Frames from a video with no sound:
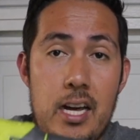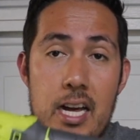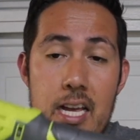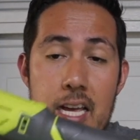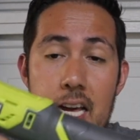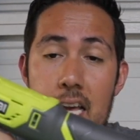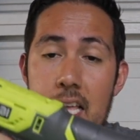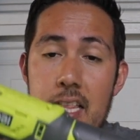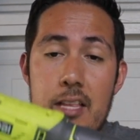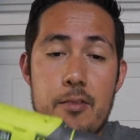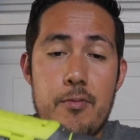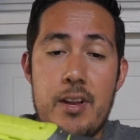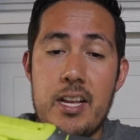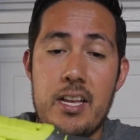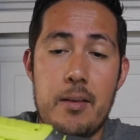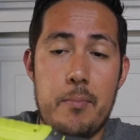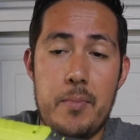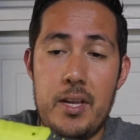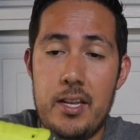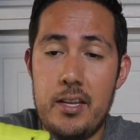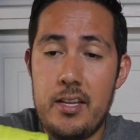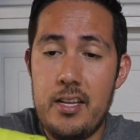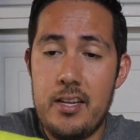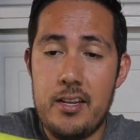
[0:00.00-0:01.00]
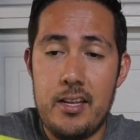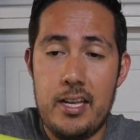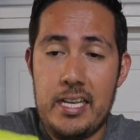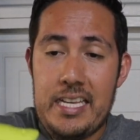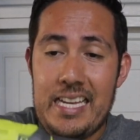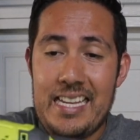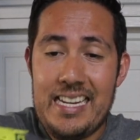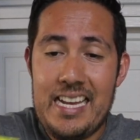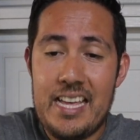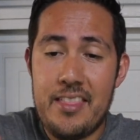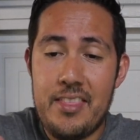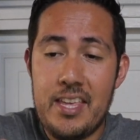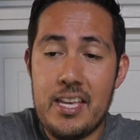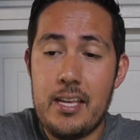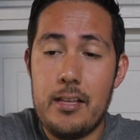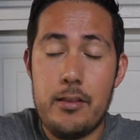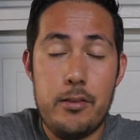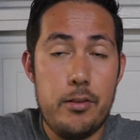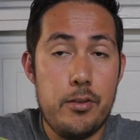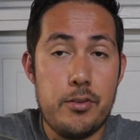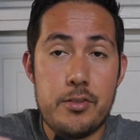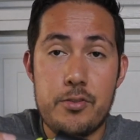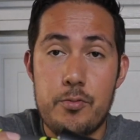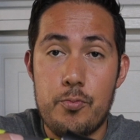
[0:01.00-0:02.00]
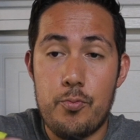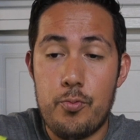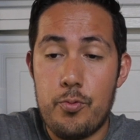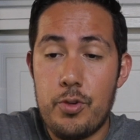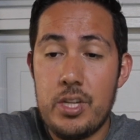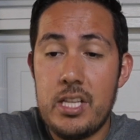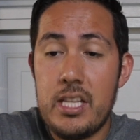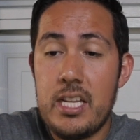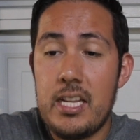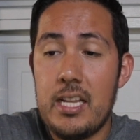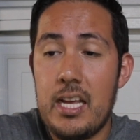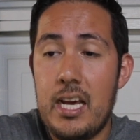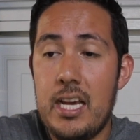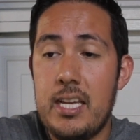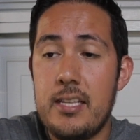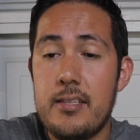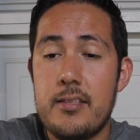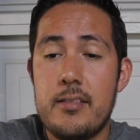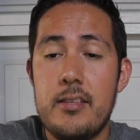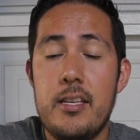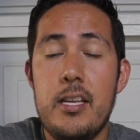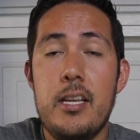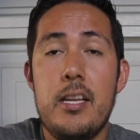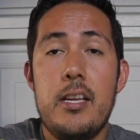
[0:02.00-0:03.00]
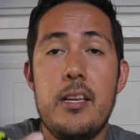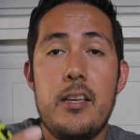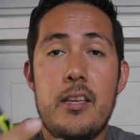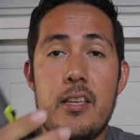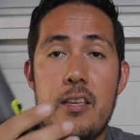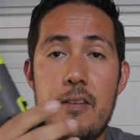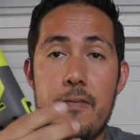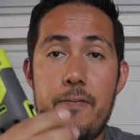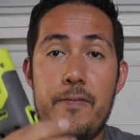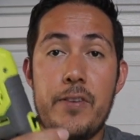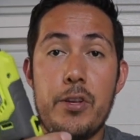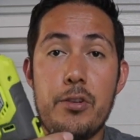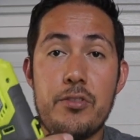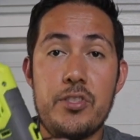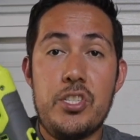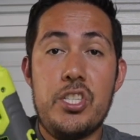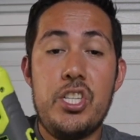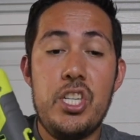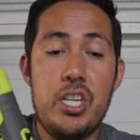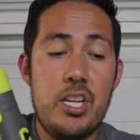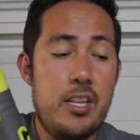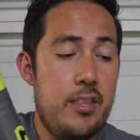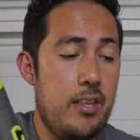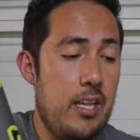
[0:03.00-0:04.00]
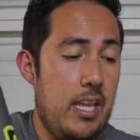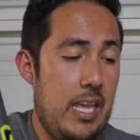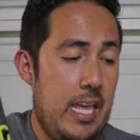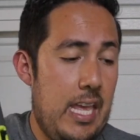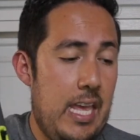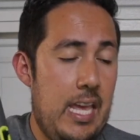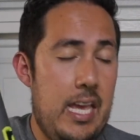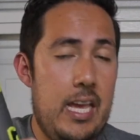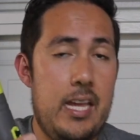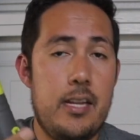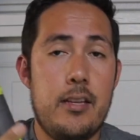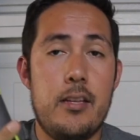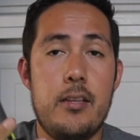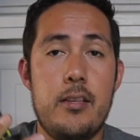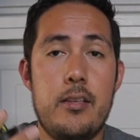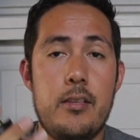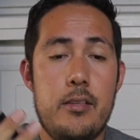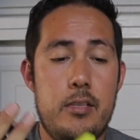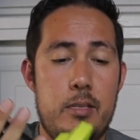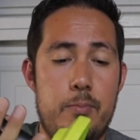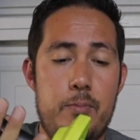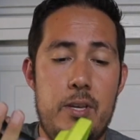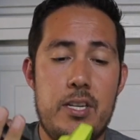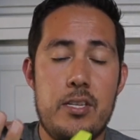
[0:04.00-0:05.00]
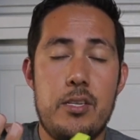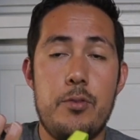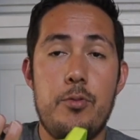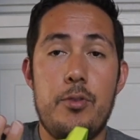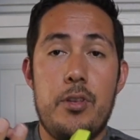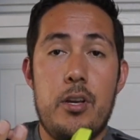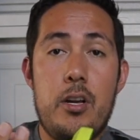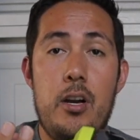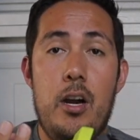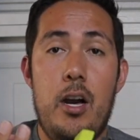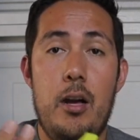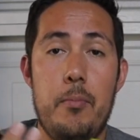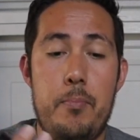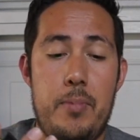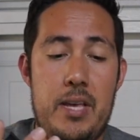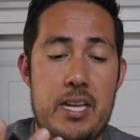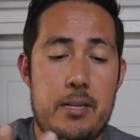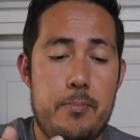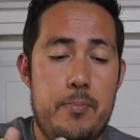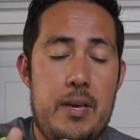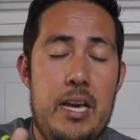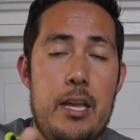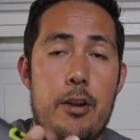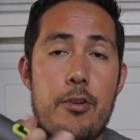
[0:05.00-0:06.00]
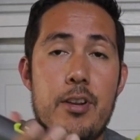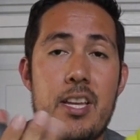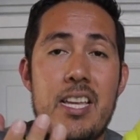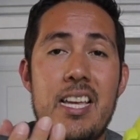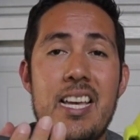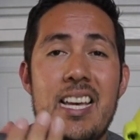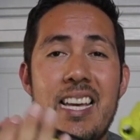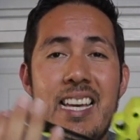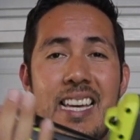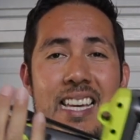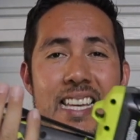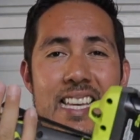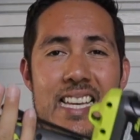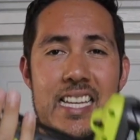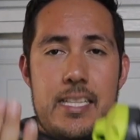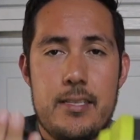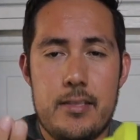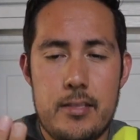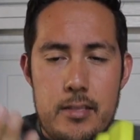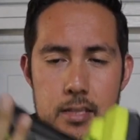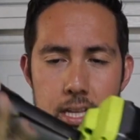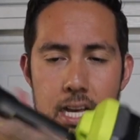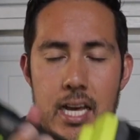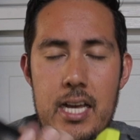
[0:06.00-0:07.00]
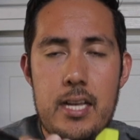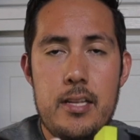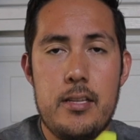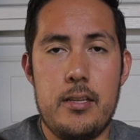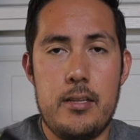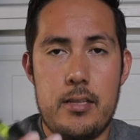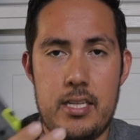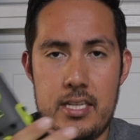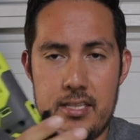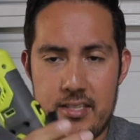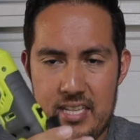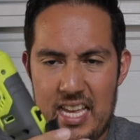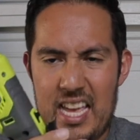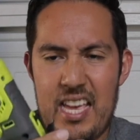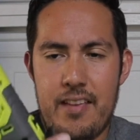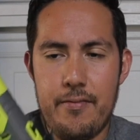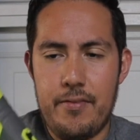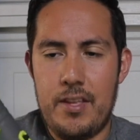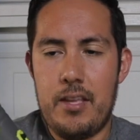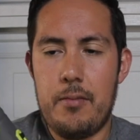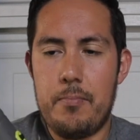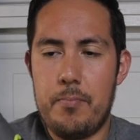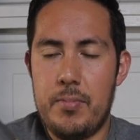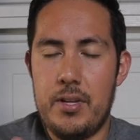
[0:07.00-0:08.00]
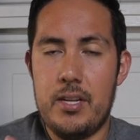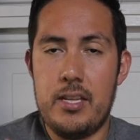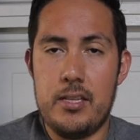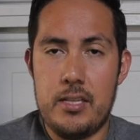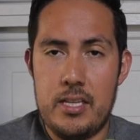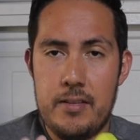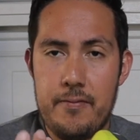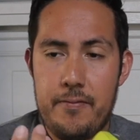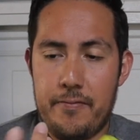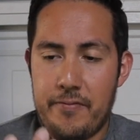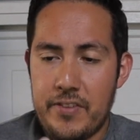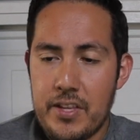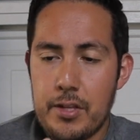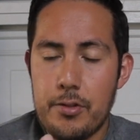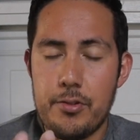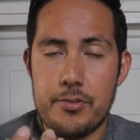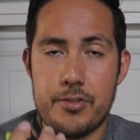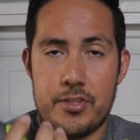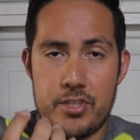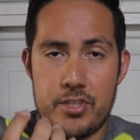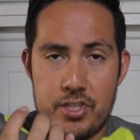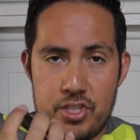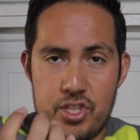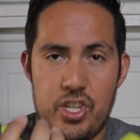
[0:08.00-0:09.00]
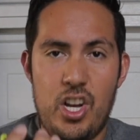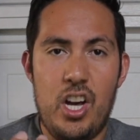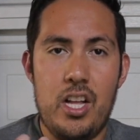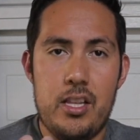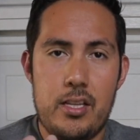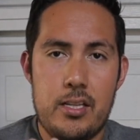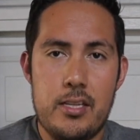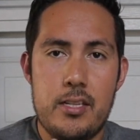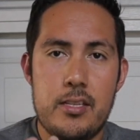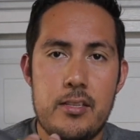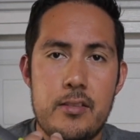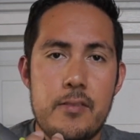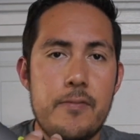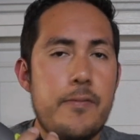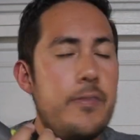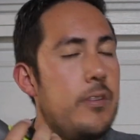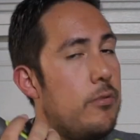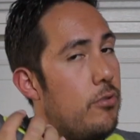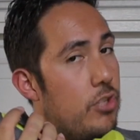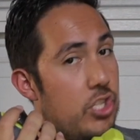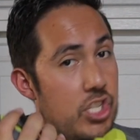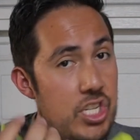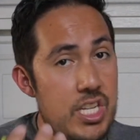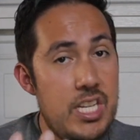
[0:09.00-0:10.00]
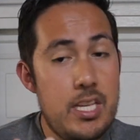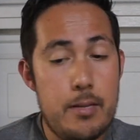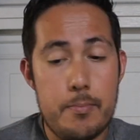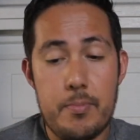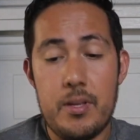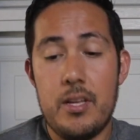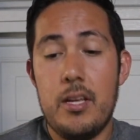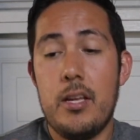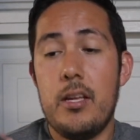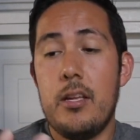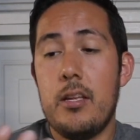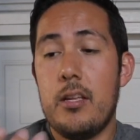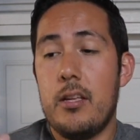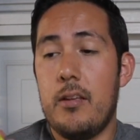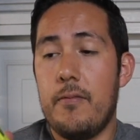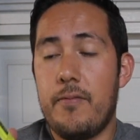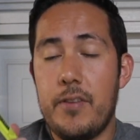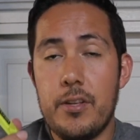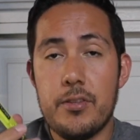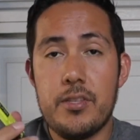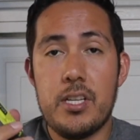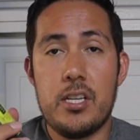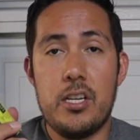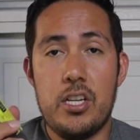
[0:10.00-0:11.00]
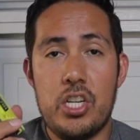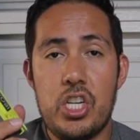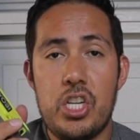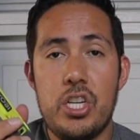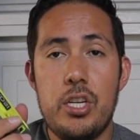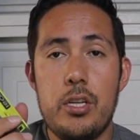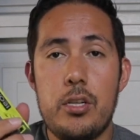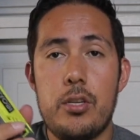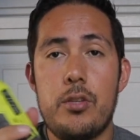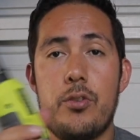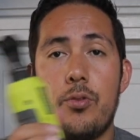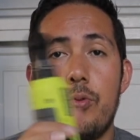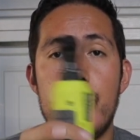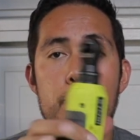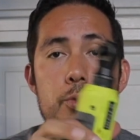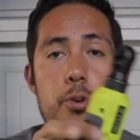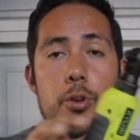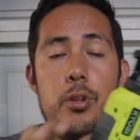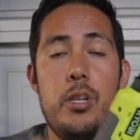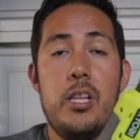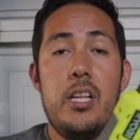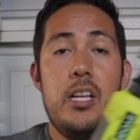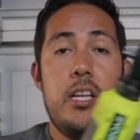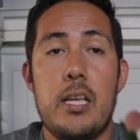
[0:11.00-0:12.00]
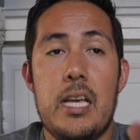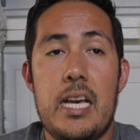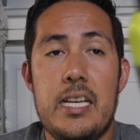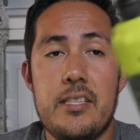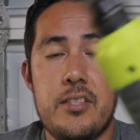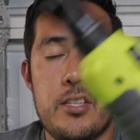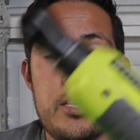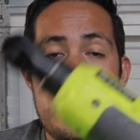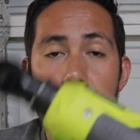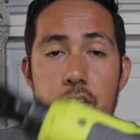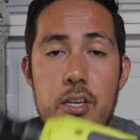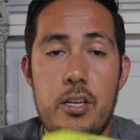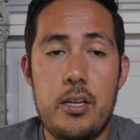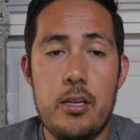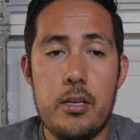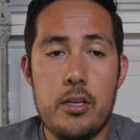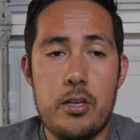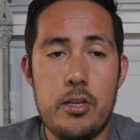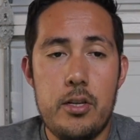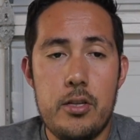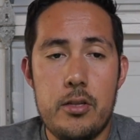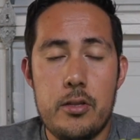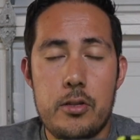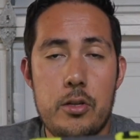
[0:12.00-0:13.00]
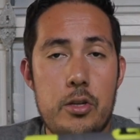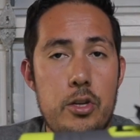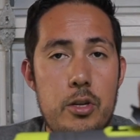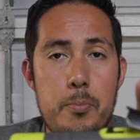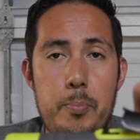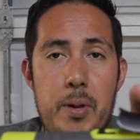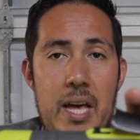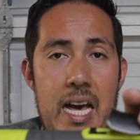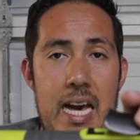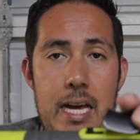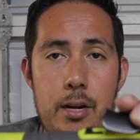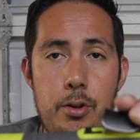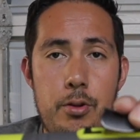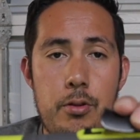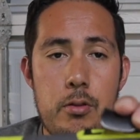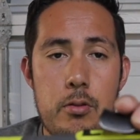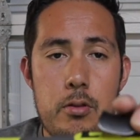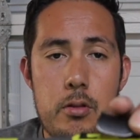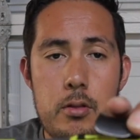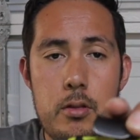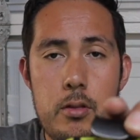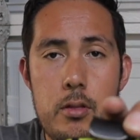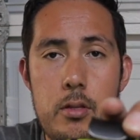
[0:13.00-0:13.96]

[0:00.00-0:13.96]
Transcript: I highly recommend it. Again, I think it looks really nice. It feels good in the hand, especially with a compact battery. It's heavy, but it feels solid. It doesn't feel cheap. It feels like a good tool. Has a good paddle.